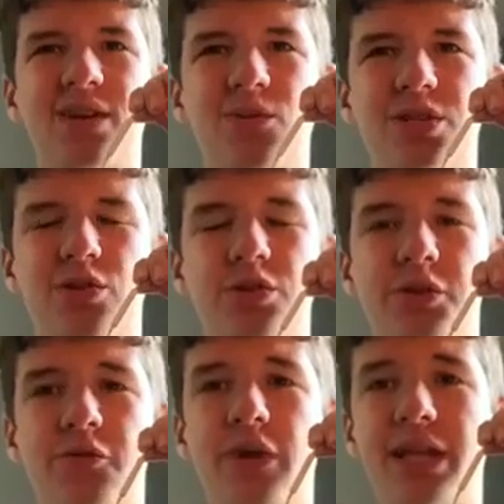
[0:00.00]
one starts with
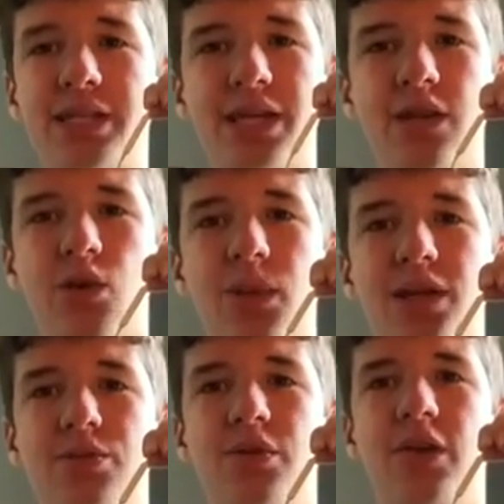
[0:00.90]
a fantasy that
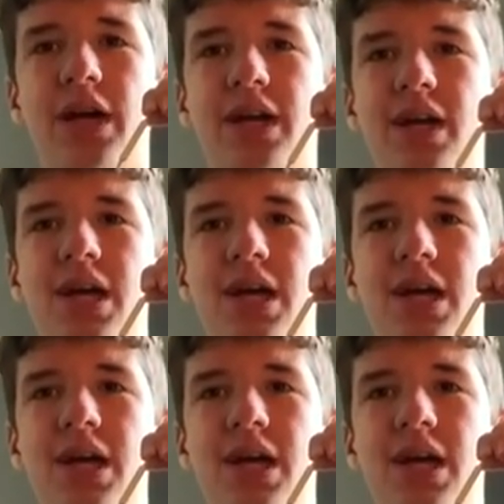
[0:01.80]
reminds me of like